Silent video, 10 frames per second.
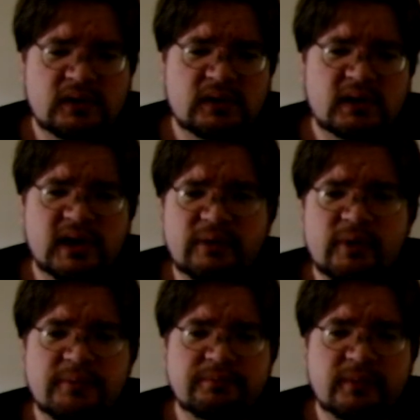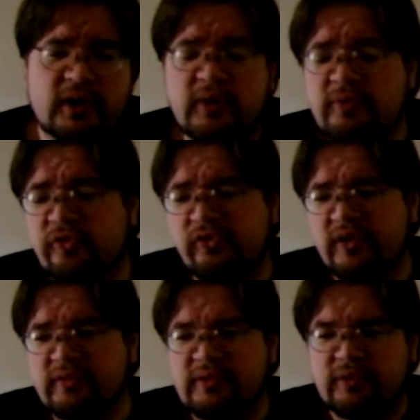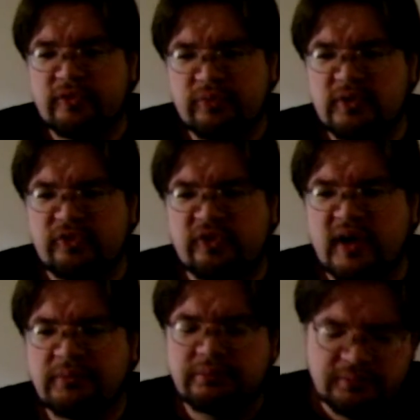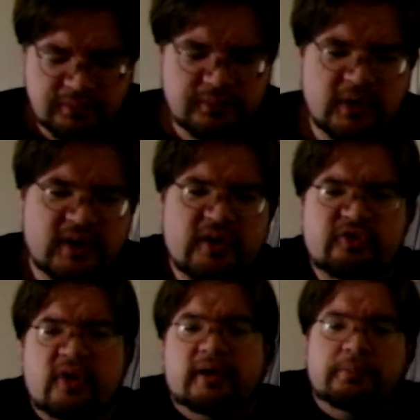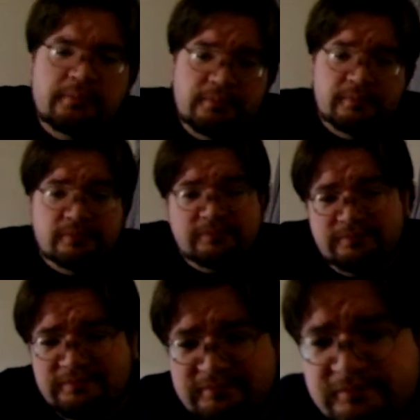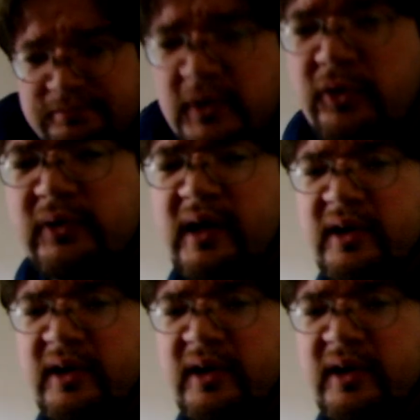Anyway, I hope this has given everyone some insight. I'll catch you later. And good luck.